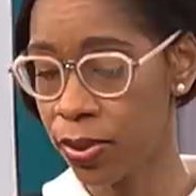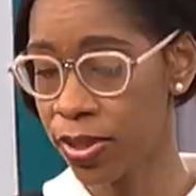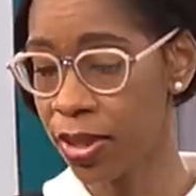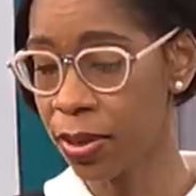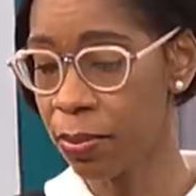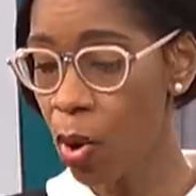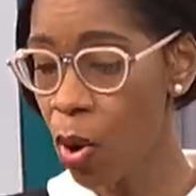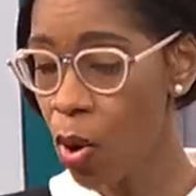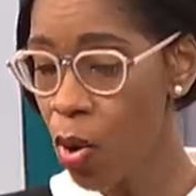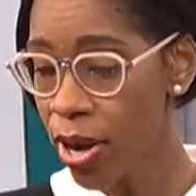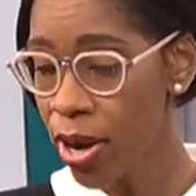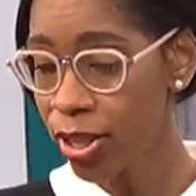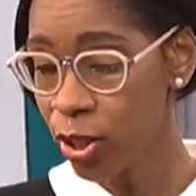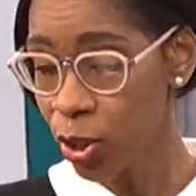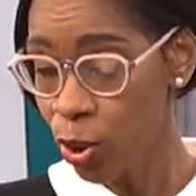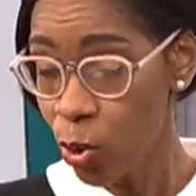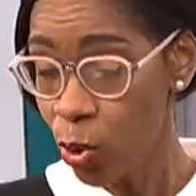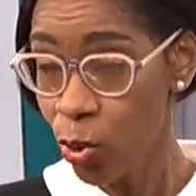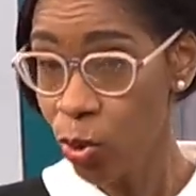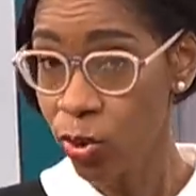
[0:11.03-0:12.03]
Timoy
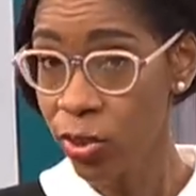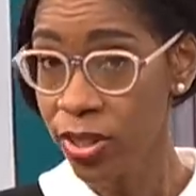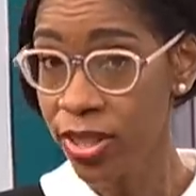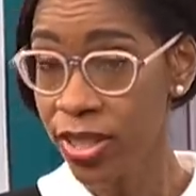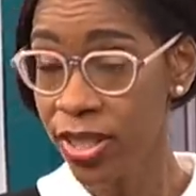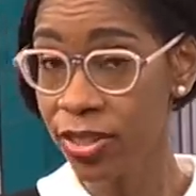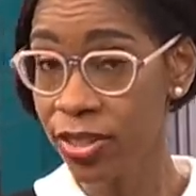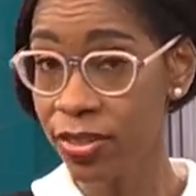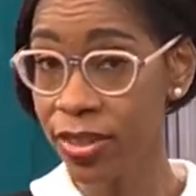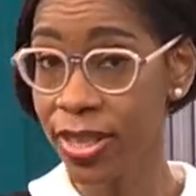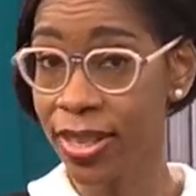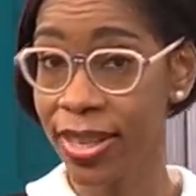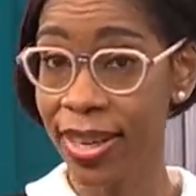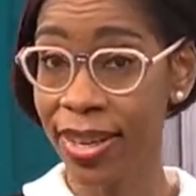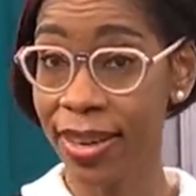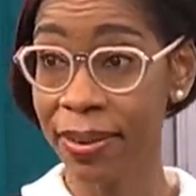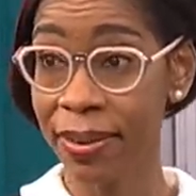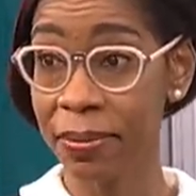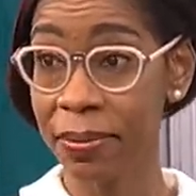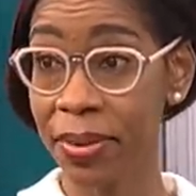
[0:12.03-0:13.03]
Jones, his real
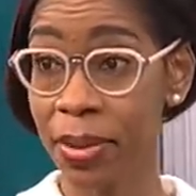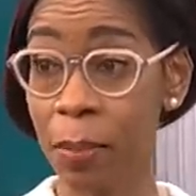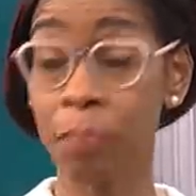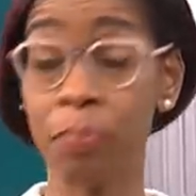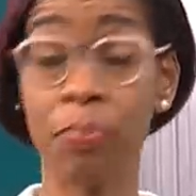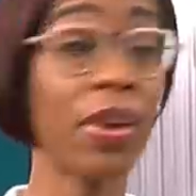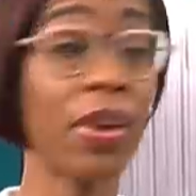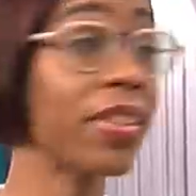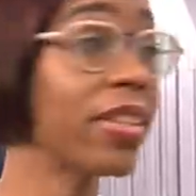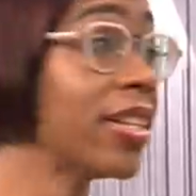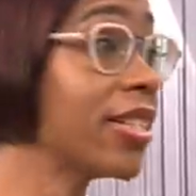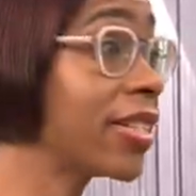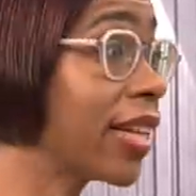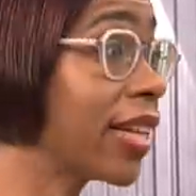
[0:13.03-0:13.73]
name. Your brothers